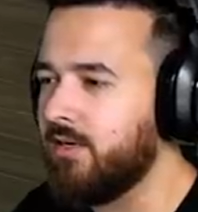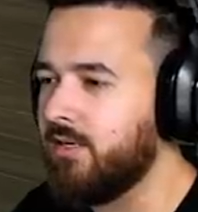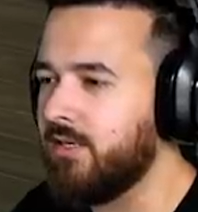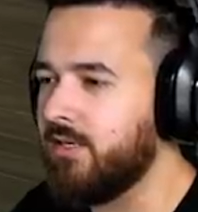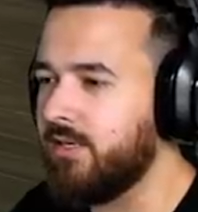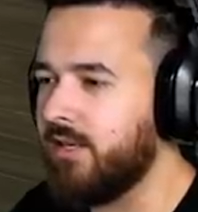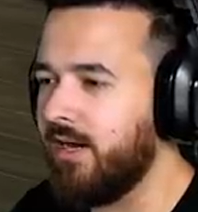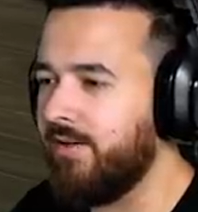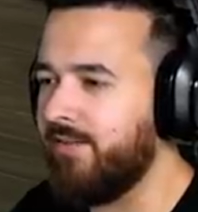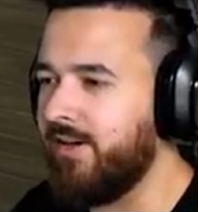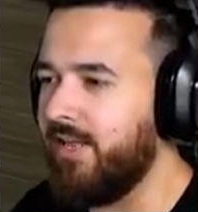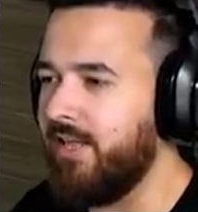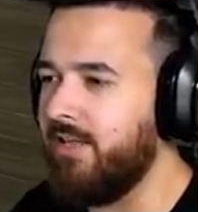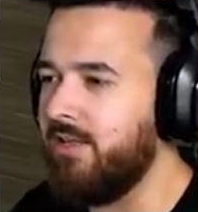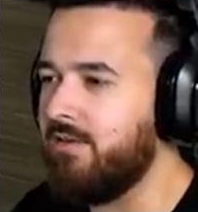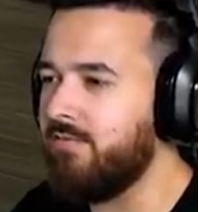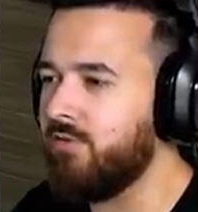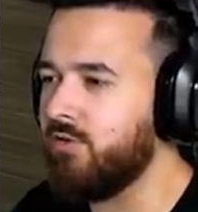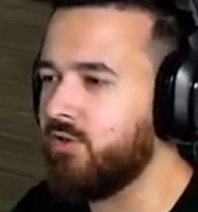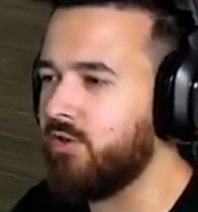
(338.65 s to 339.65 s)
She's gonna have an
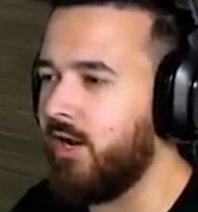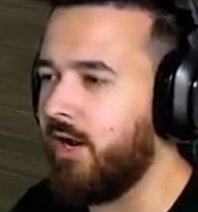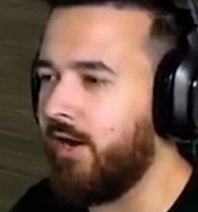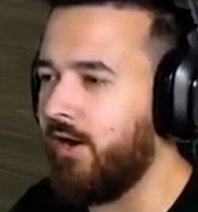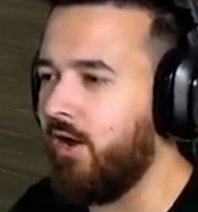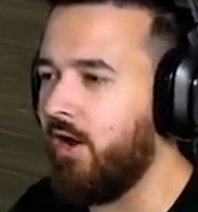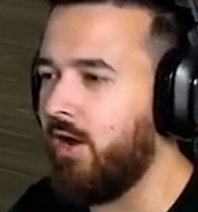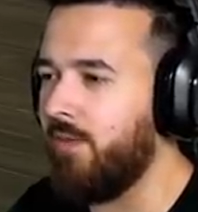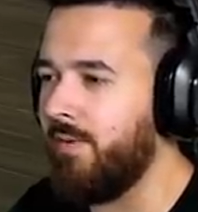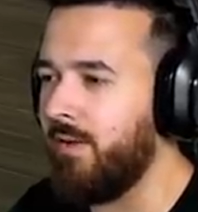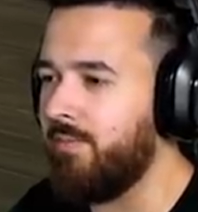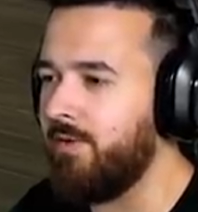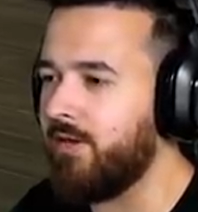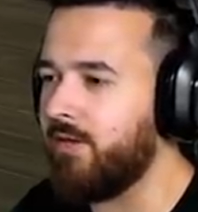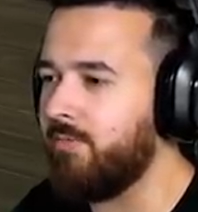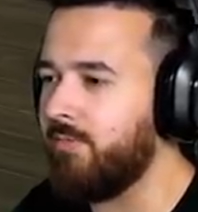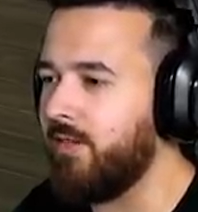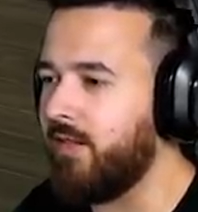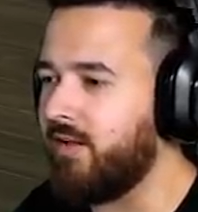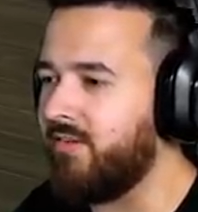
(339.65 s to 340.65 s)
evil child. Oh, maybe it
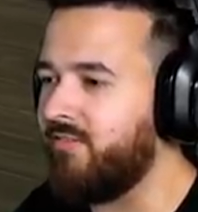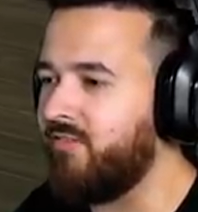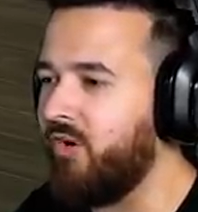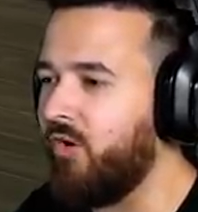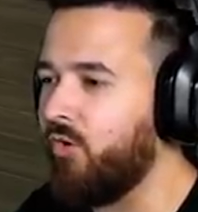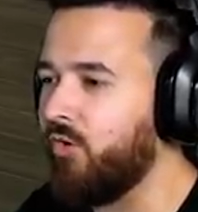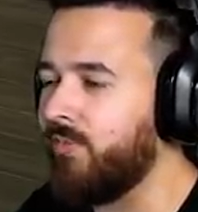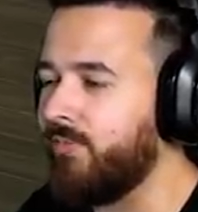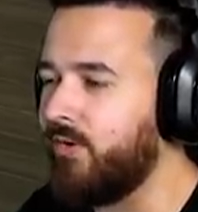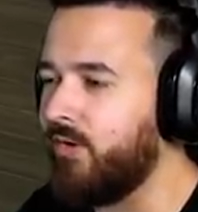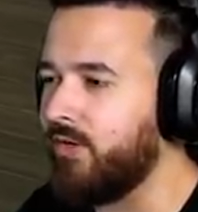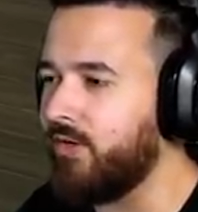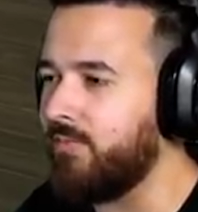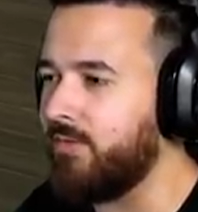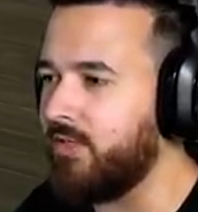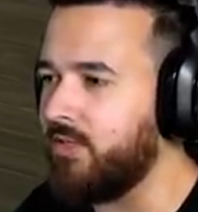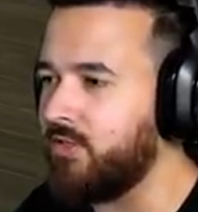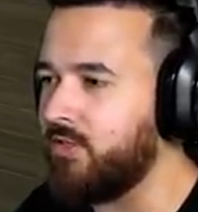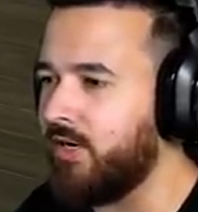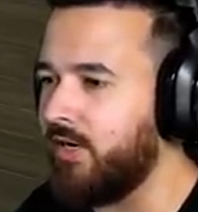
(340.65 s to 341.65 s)
can be like Voldemort can
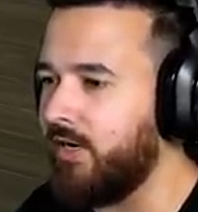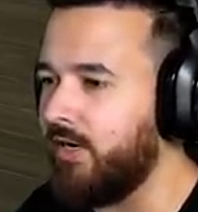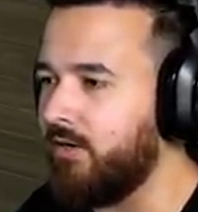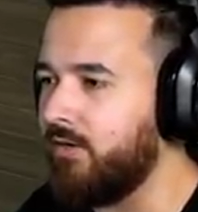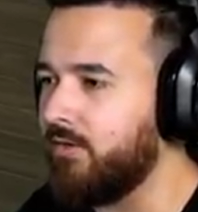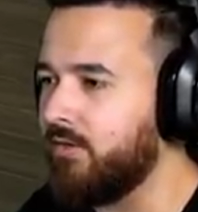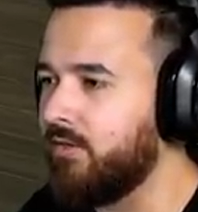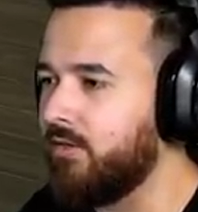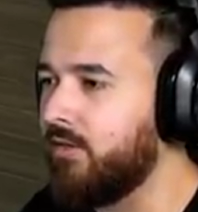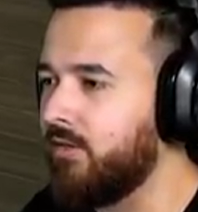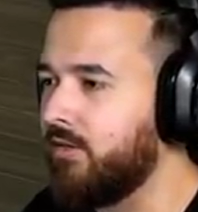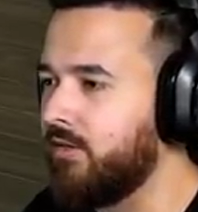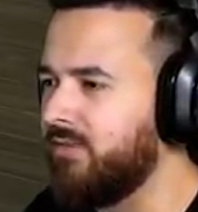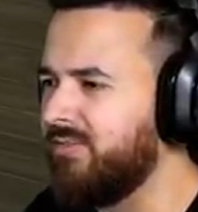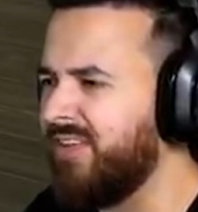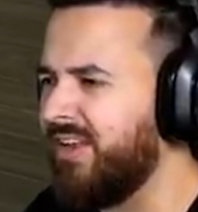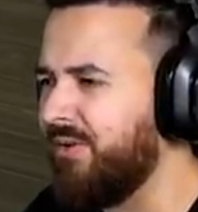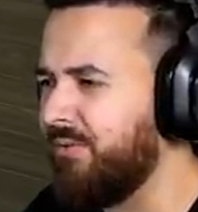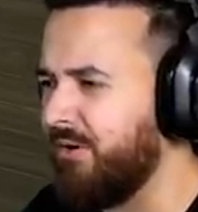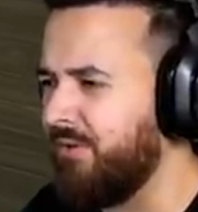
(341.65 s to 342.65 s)
be the child.
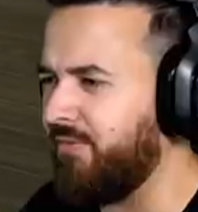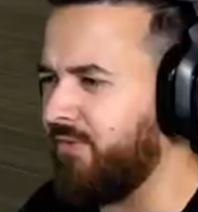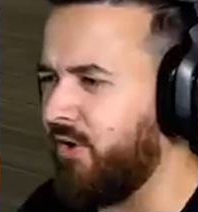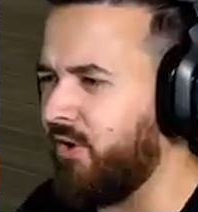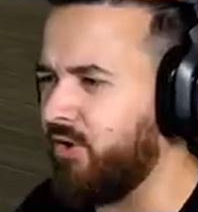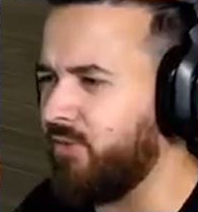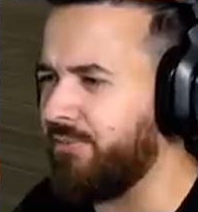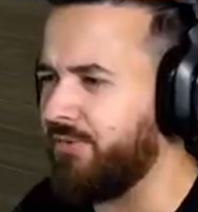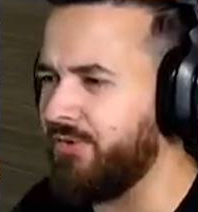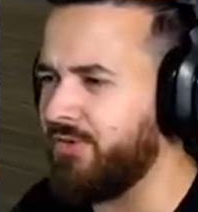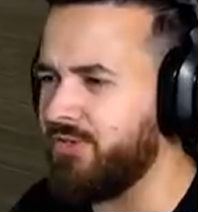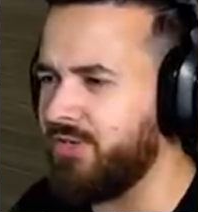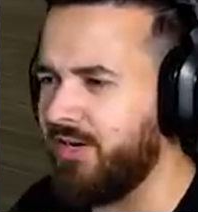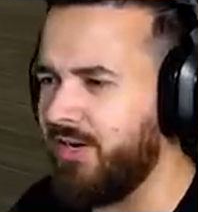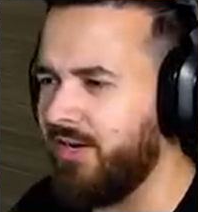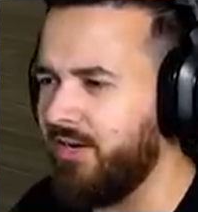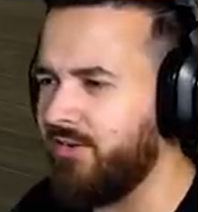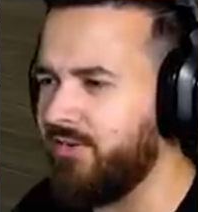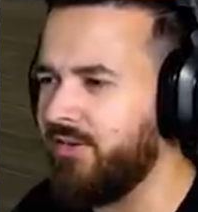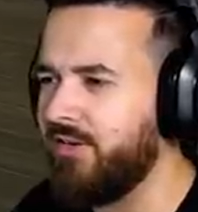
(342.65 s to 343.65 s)
I don't want a Voldemort
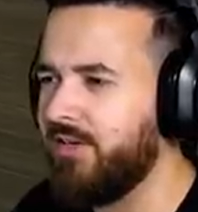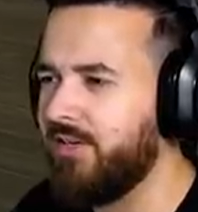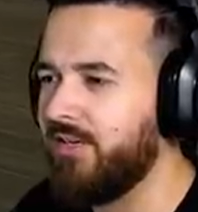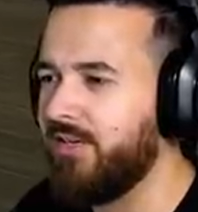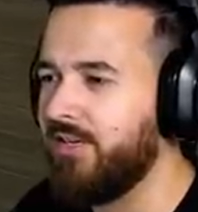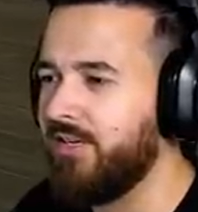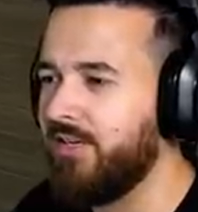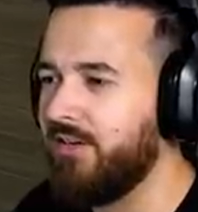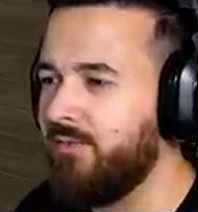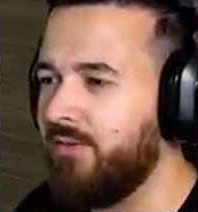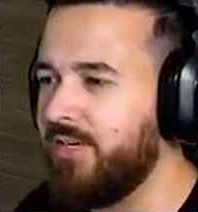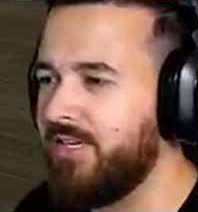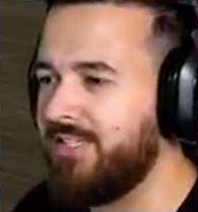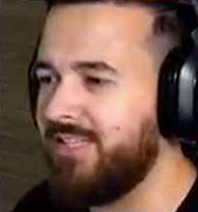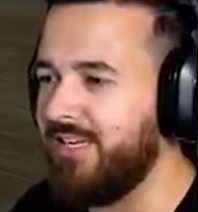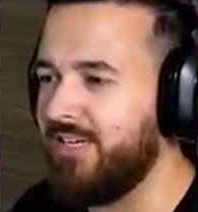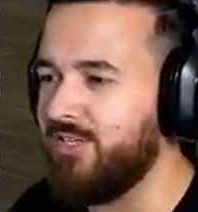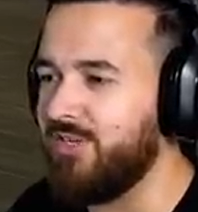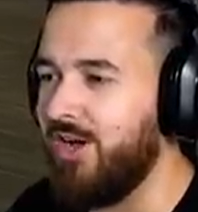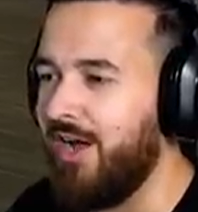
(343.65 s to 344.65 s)
child. We just
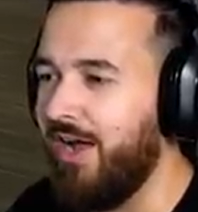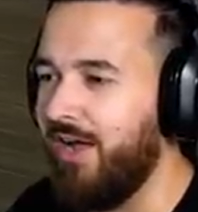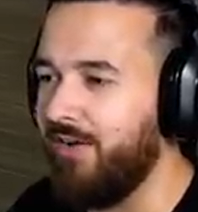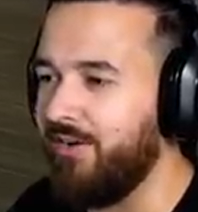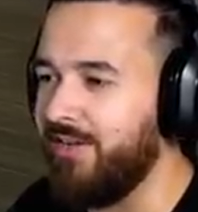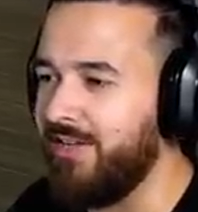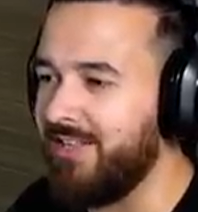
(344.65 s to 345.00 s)
need a child.